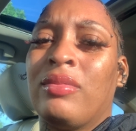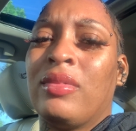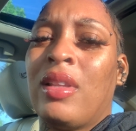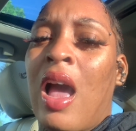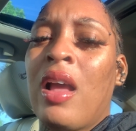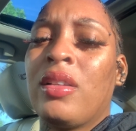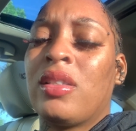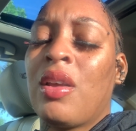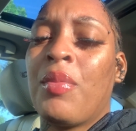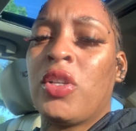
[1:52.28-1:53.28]
not
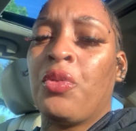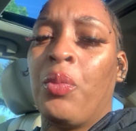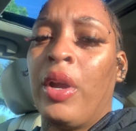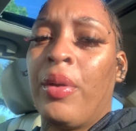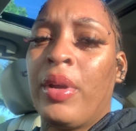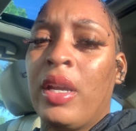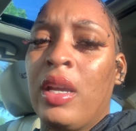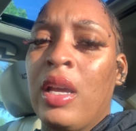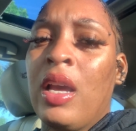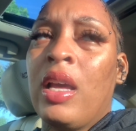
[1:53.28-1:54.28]
so much weary,
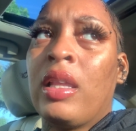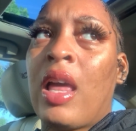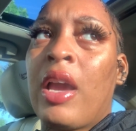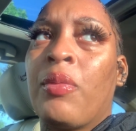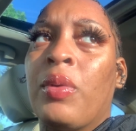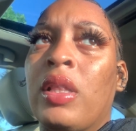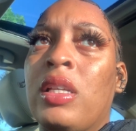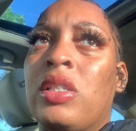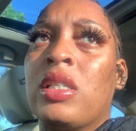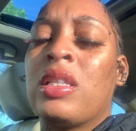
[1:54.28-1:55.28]
like really
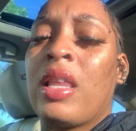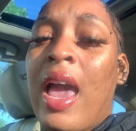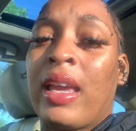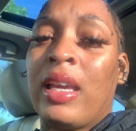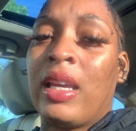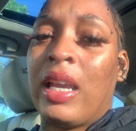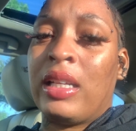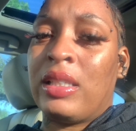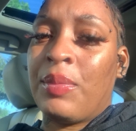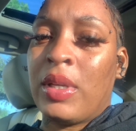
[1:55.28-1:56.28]
just lacking
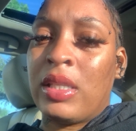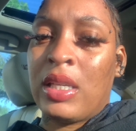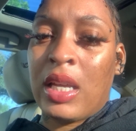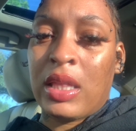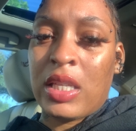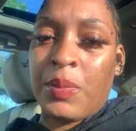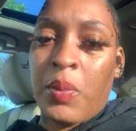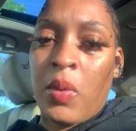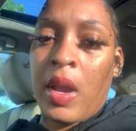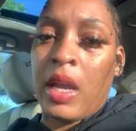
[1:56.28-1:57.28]
intimacy at this
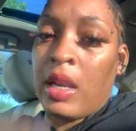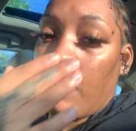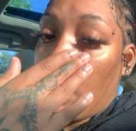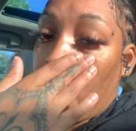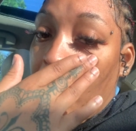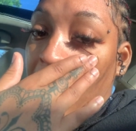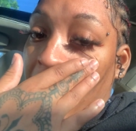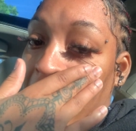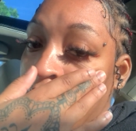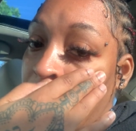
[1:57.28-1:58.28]
point and if you've been
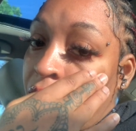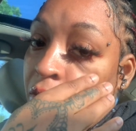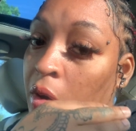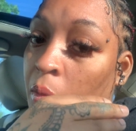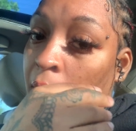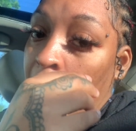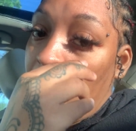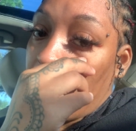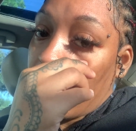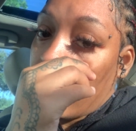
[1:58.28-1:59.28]
waiting for a
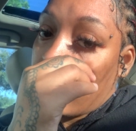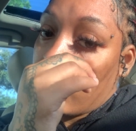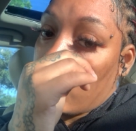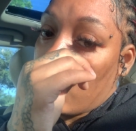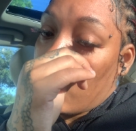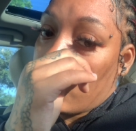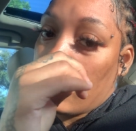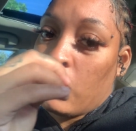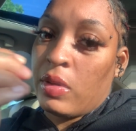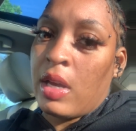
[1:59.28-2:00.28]
while like you know
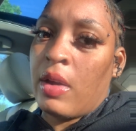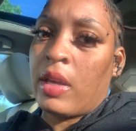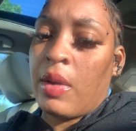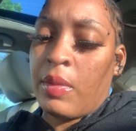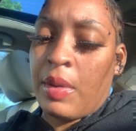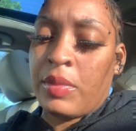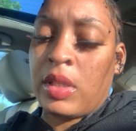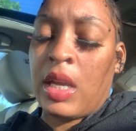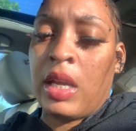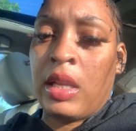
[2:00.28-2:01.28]
y'all get what i'm
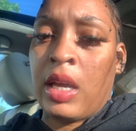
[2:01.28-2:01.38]
saying